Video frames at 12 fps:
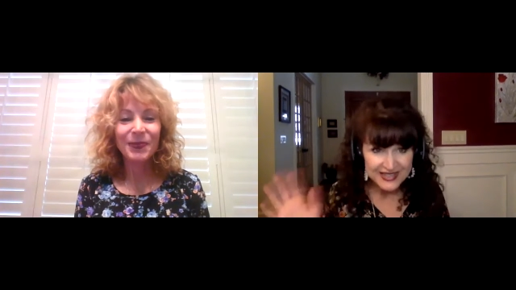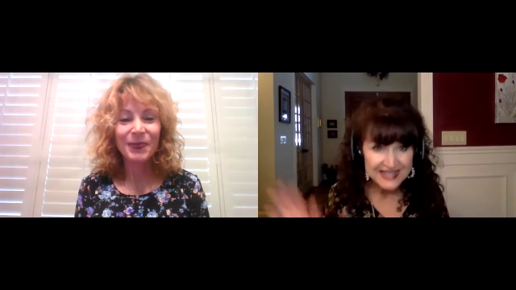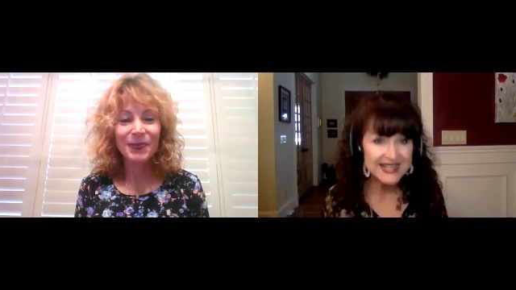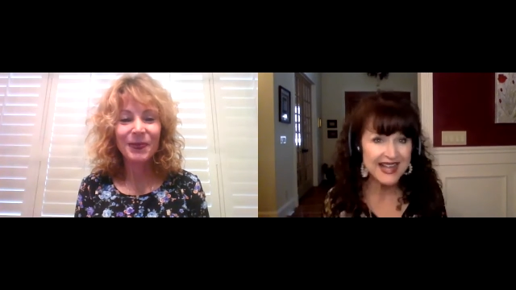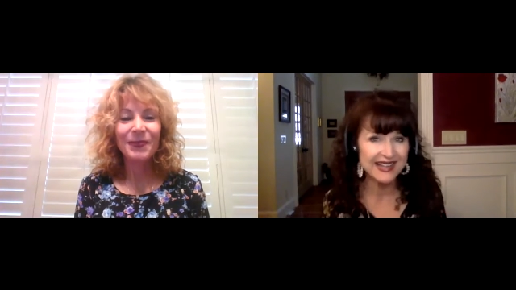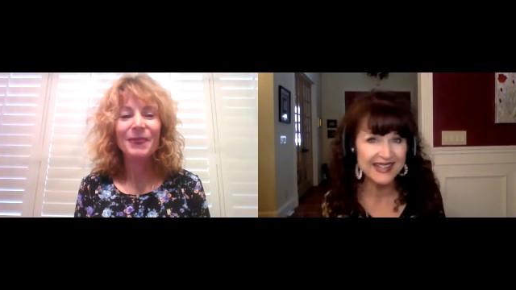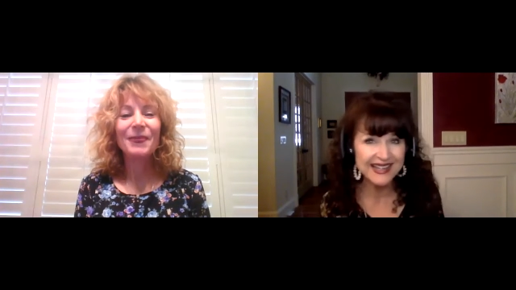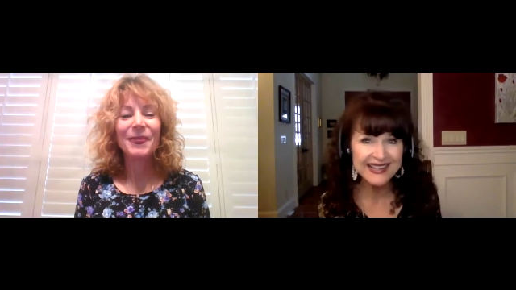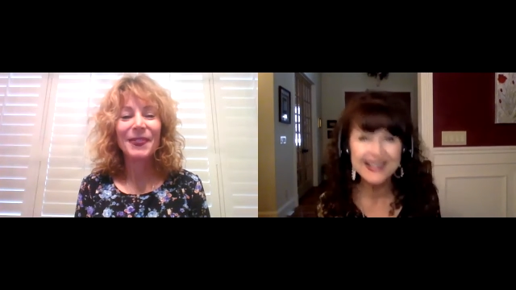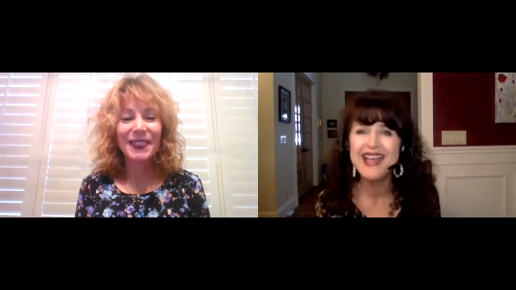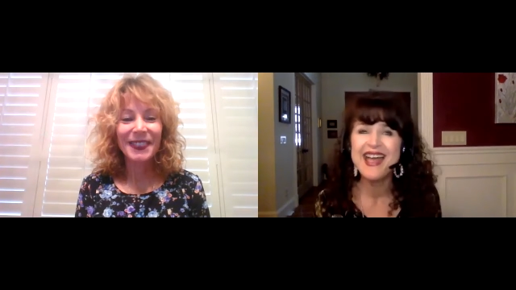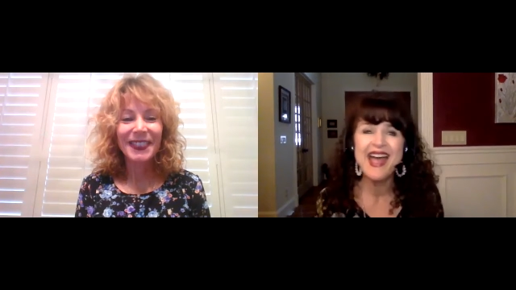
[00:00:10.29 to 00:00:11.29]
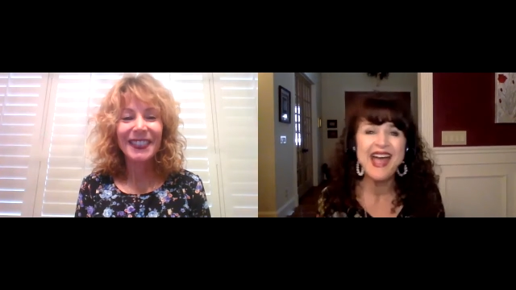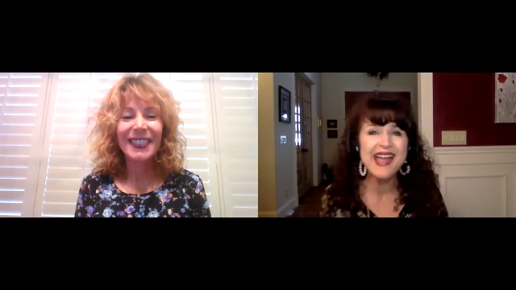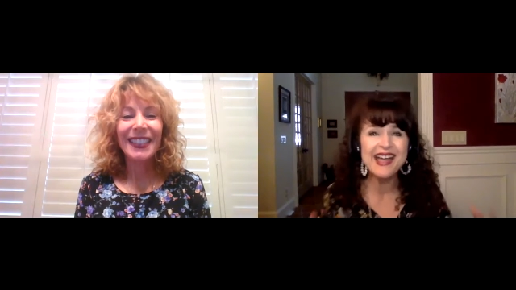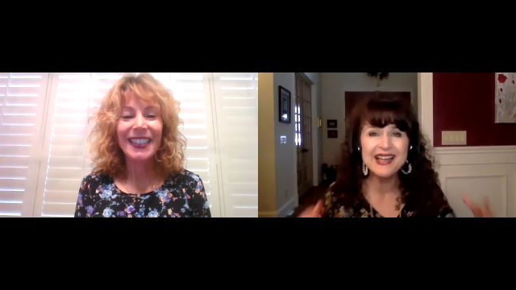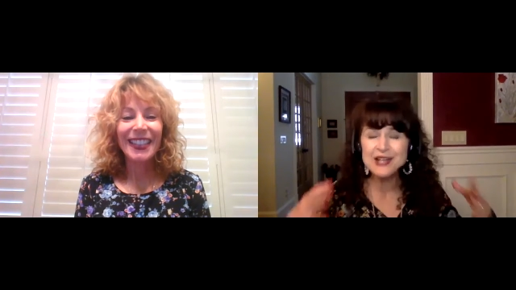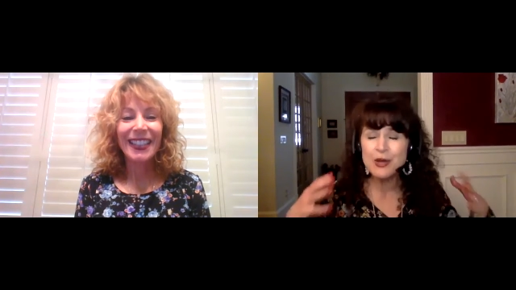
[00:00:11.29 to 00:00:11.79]
Speaker 1: Sally,
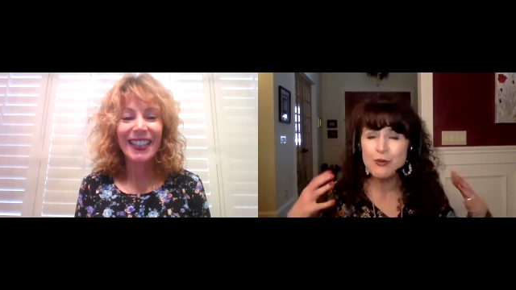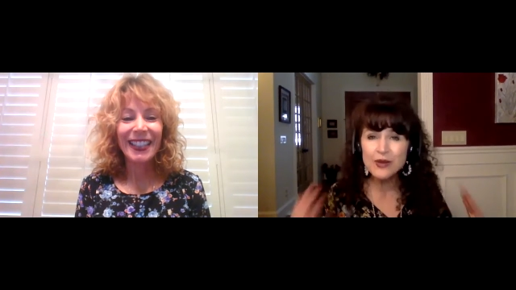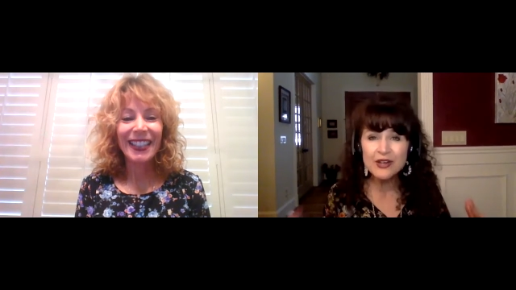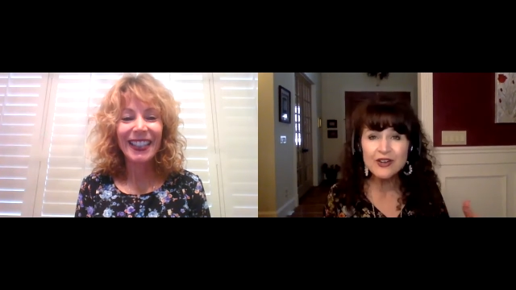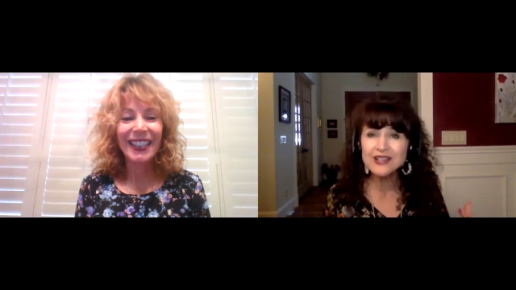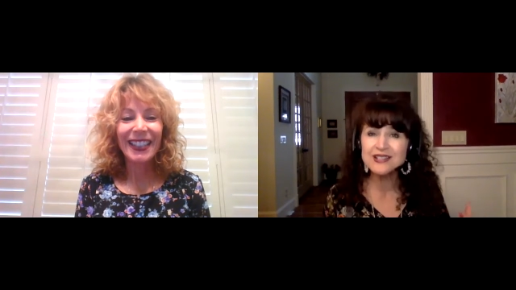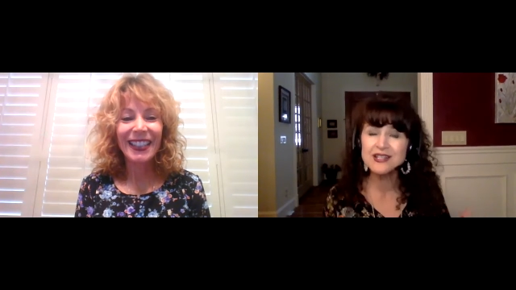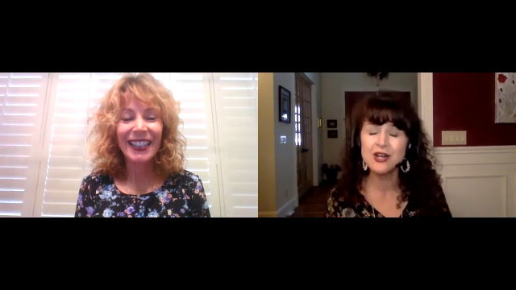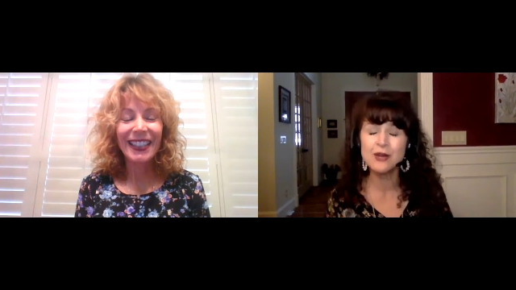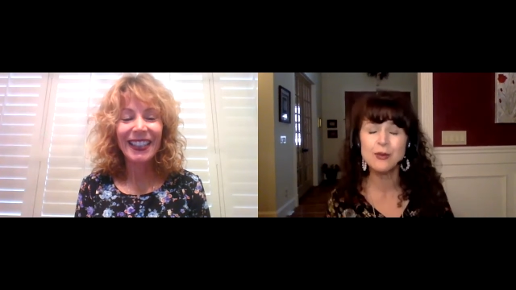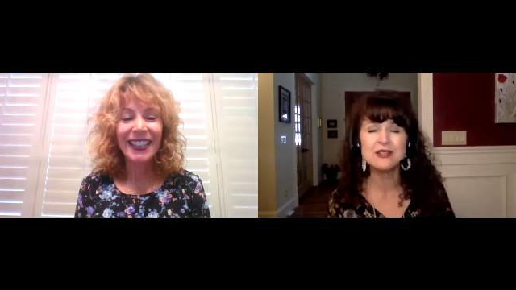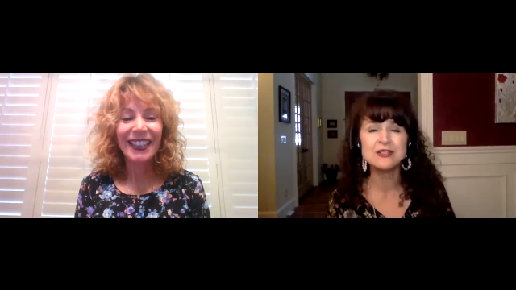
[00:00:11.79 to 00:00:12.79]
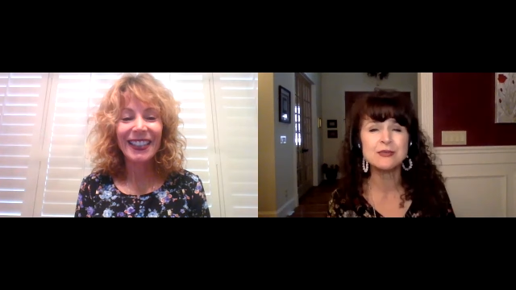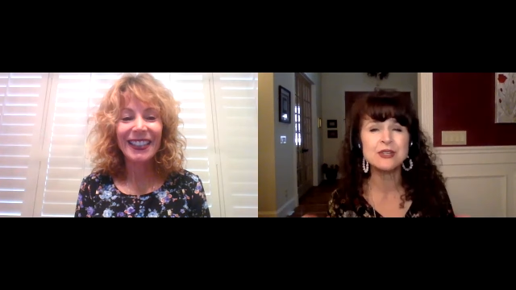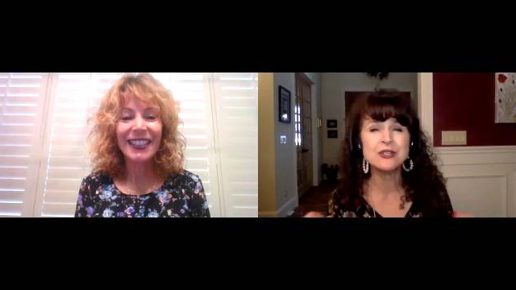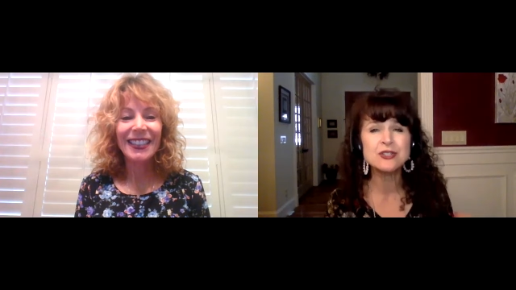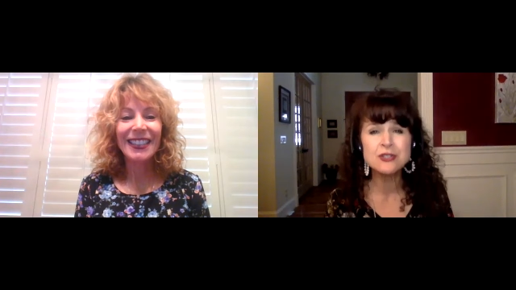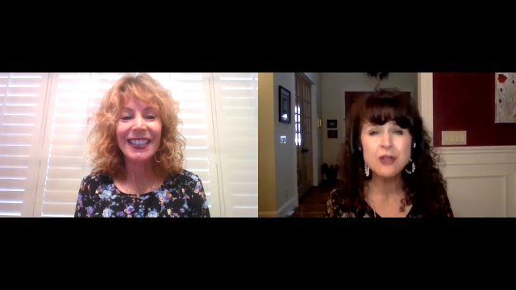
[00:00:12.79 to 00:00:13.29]
and we are going to talk about
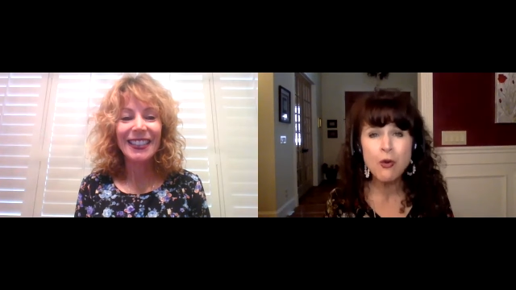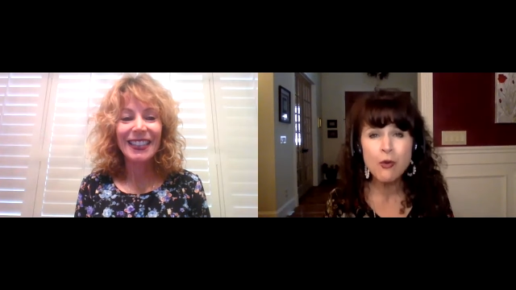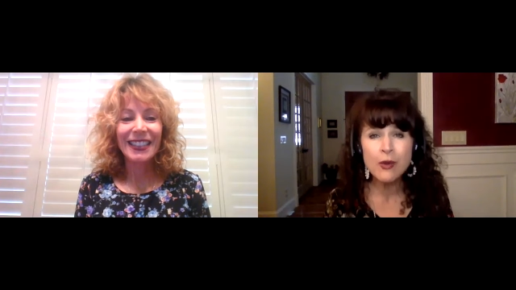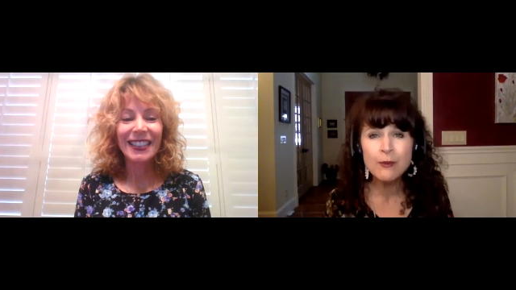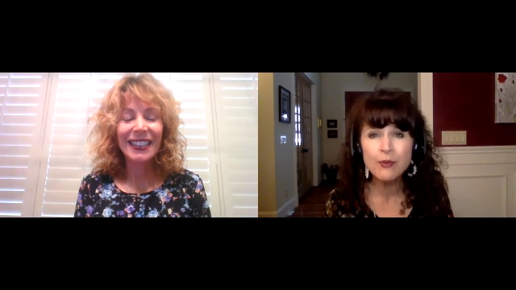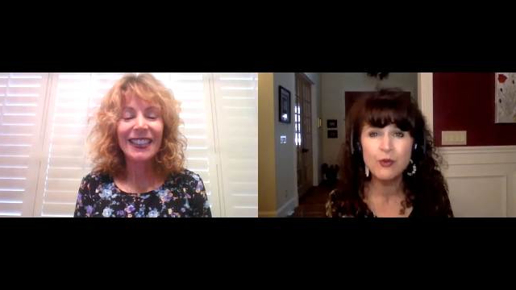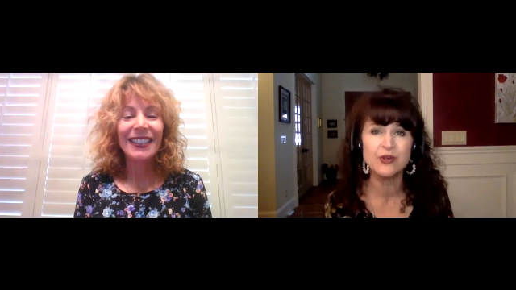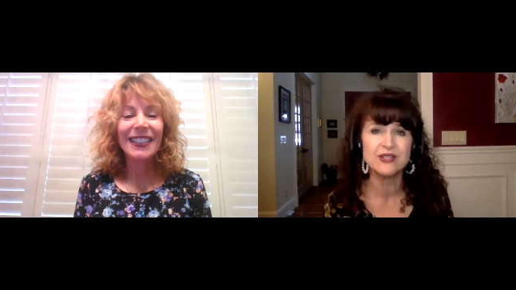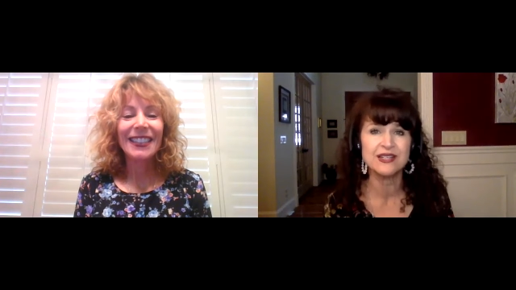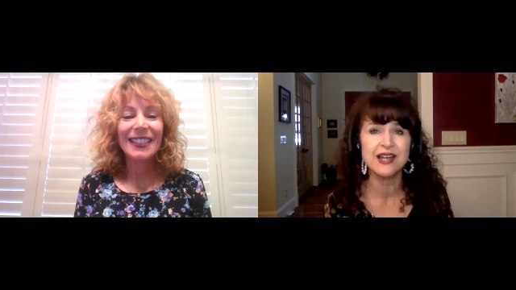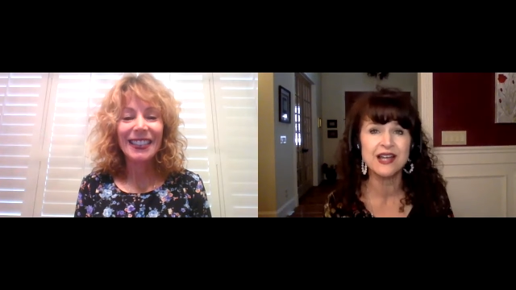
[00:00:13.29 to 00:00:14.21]
something so important.